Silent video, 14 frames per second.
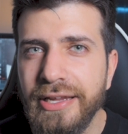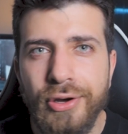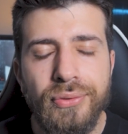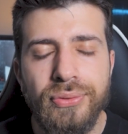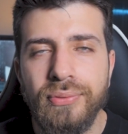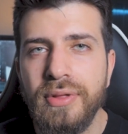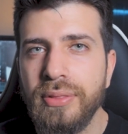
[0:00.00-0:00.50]

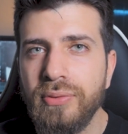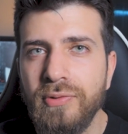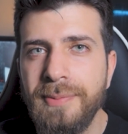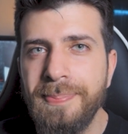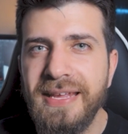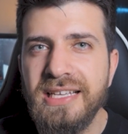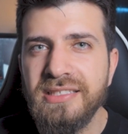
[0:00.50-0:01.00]
go through the
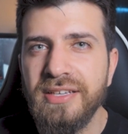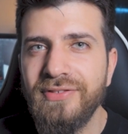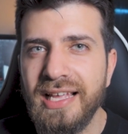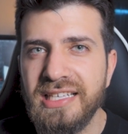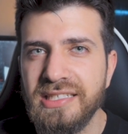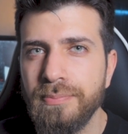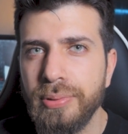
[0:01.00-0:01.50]
three P's of
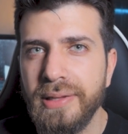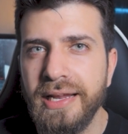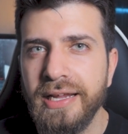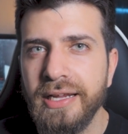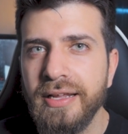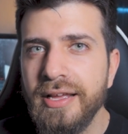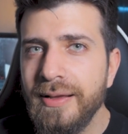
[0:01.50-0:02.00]
lesson
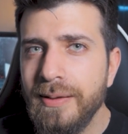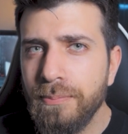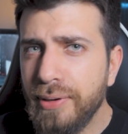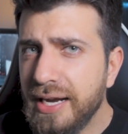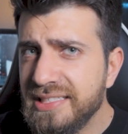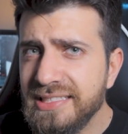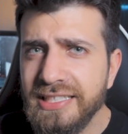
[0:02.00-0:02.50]
planning.
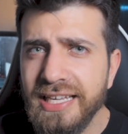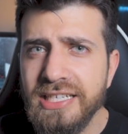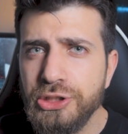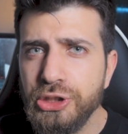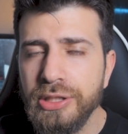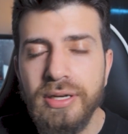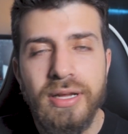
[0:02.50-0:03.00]

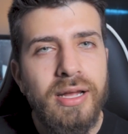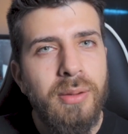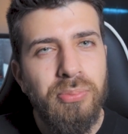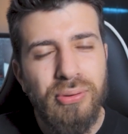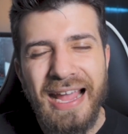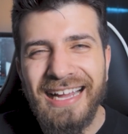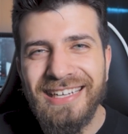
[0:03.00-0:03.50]
Presentation,
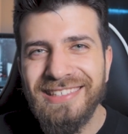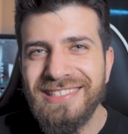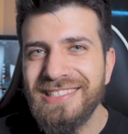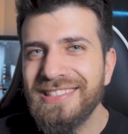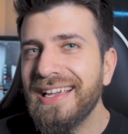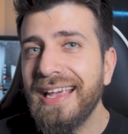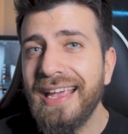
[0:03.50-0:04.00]

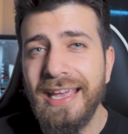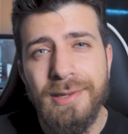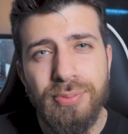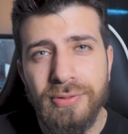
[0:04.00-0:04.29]
practice, and